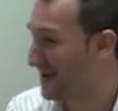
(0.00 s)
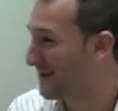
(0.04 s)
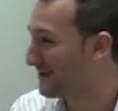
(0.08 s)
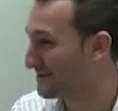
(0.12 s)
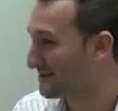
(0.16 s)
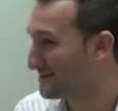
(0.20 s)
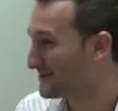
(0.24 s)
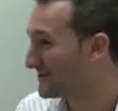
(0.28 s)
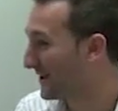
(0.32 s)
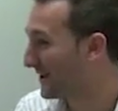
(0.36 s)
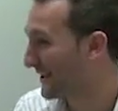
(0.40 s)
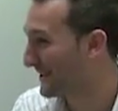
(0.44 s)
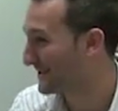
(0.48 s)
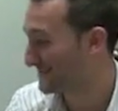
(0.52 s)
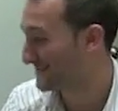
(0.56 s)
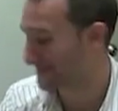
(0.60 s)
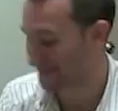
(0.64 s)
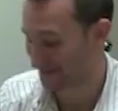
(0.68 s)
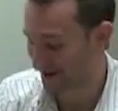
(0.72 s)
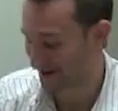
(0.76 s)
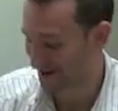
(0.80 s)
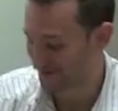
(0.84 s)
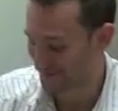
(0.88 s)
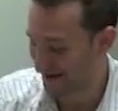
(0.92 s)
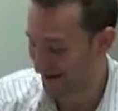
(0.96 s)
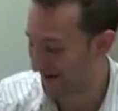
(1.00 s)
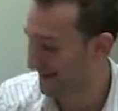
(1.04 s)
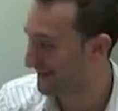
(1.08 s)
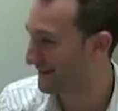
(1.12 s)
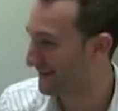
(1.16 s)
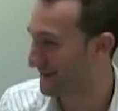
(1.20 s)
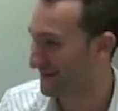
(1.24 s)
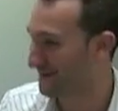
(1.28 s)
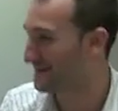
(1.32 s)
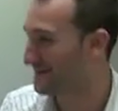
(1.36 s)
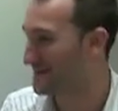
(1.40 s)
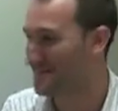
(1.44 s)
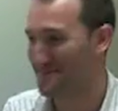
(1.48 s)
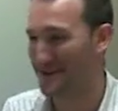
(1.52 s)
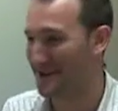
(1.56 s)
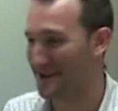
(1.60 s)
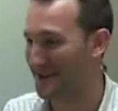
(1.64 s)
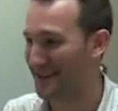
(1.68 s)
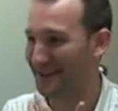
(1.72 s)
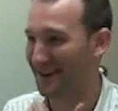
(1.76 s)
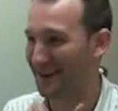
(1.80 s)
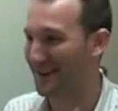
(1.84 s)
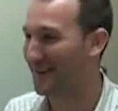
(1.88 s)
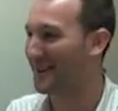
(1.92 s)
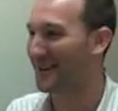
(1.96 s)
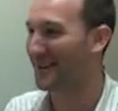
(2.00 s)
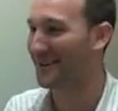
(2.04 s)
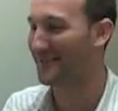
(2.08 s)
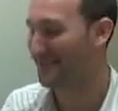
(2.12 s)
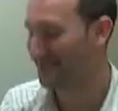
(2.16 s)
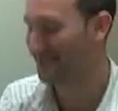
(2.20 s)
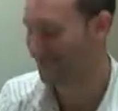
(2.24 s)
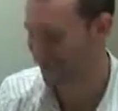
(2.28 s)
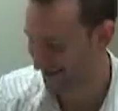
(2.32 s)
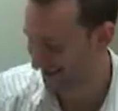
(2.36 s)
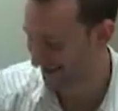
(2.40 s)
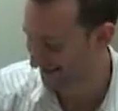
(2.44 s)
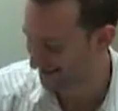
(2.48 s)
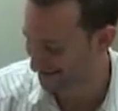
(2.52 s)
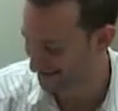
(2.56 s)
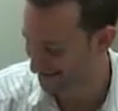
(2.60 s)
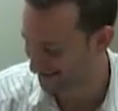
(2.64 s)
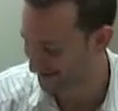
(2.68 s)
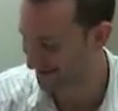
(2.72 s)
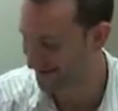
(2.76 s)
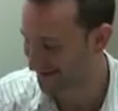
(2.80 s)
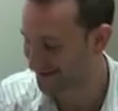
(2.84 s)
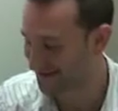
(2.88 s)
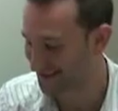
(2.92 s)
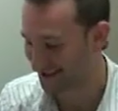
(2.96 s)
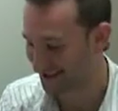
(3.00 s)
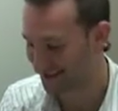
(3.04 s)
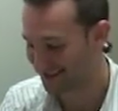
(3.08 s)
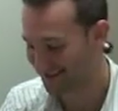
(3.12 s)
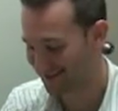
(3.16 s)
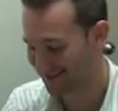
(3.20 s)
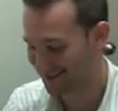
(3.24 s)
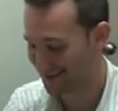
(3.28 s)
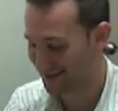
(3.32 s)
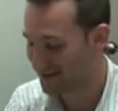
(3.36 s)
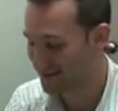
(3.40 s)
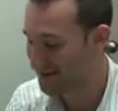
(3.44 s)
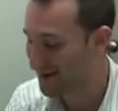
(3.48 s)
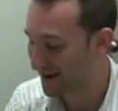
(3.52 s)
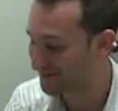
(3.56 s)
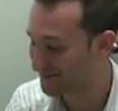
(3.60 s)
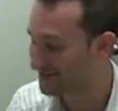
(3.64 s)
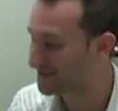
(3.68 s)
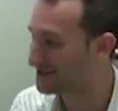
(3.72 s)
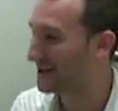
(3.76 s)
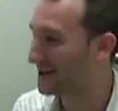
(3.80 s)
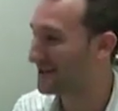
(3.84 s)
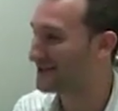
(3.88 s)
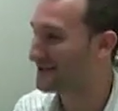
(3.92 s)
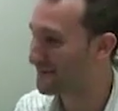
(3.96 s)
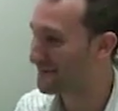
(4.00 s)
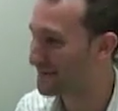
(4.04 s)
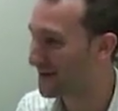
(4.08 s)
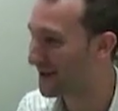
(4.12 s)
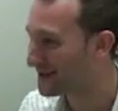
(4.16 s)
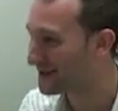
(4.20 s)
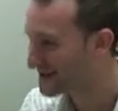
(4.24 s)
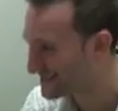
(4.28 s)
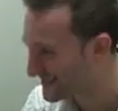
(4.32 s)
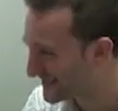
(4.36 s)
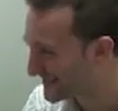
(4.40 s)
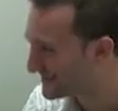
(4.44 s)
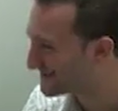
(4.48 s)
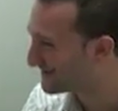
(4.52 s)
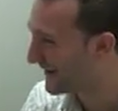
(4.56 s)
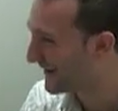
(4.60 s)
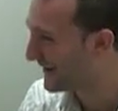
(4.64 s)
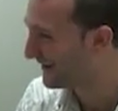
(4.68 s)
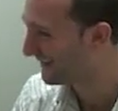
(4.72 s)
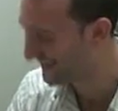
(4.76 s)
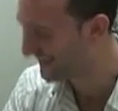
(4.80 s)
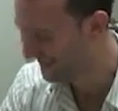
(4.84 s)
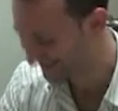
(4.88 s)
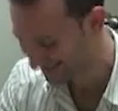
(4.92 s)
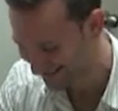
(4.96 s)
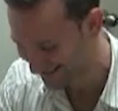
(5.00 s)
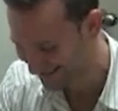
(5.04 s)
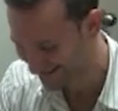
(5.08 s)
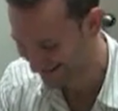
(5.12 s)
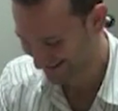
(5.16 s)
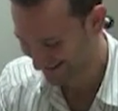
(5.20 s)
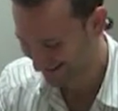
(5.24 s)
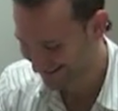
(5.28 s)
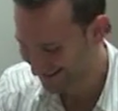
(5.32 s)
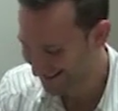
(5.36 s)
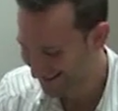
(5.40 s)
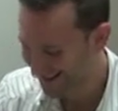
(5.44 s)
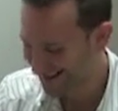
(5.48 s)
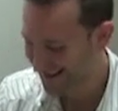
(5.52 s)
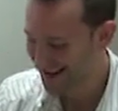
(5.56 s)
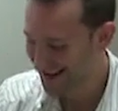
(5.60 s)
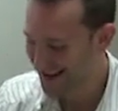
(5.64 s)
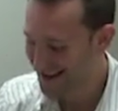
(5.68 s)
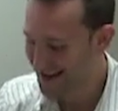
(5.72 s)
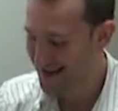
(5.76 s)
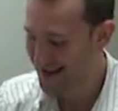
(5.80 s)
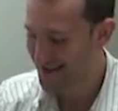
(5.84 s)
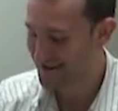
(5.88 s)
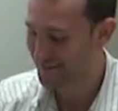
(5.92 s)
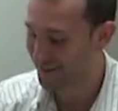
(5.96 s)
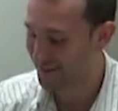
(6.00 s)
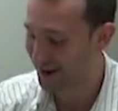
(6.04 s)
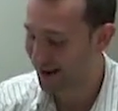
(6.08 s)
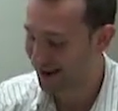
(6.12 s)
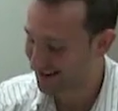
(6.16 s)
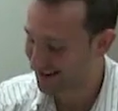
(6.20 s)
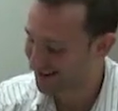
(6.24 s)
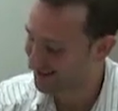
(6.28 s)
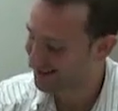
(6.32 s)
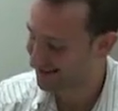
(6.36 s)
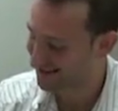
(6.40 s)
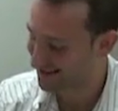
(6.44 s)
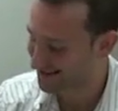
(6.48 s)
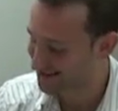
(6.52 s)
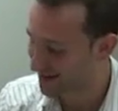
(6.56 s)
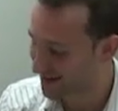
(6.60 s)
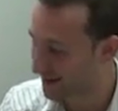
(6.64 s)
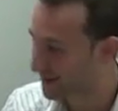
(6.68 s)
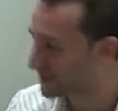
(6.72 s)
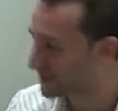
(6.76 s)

medical science will get better, and we'll be all living to 150, and we have to change our policies, maybe. But it's